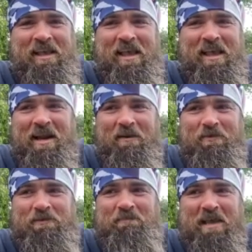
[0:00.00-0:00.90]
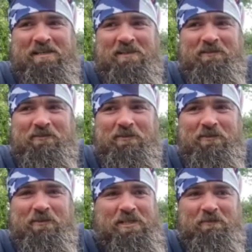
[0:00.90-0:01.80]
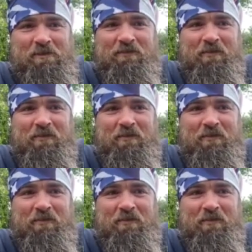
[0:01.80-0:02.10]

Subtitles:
and then I was passing through and she was